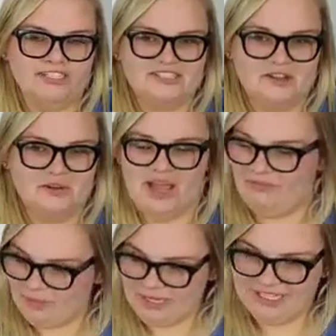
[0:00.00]
So
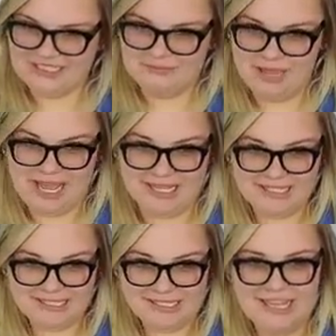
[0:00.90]
everybody is
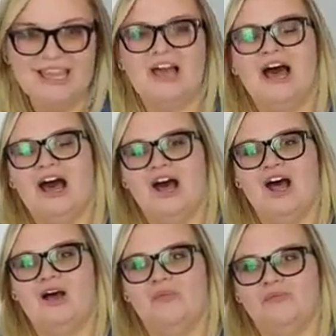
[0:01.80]
masked.
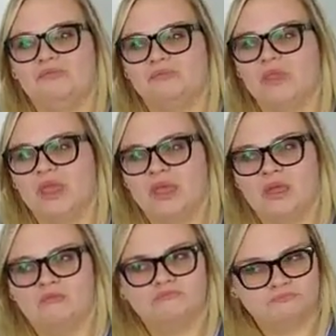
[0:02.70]
And
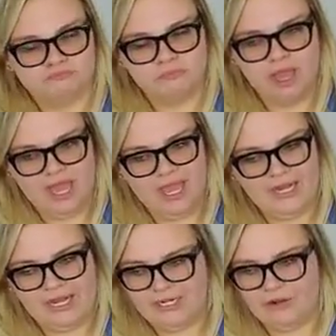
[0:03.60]

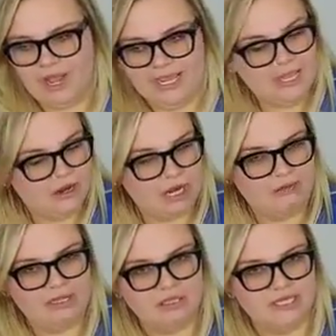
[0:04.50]
I know I carry
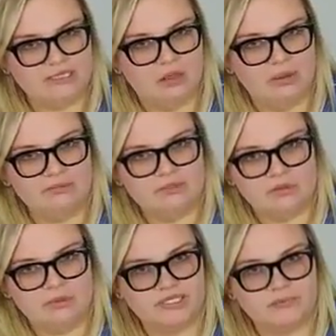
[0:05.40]
around Lysol wipes
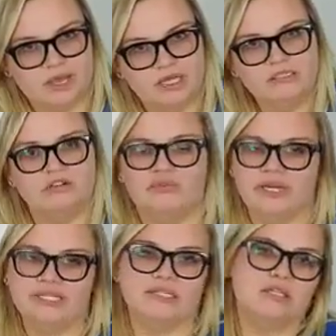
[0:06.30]
with me as well. So if
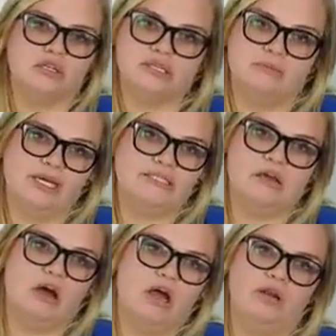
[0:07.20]
we need to turn some
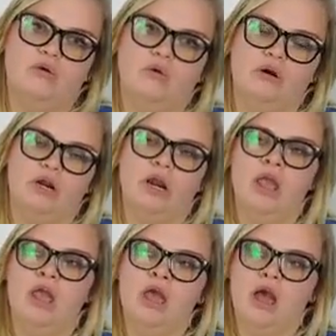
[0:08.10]
lights on or,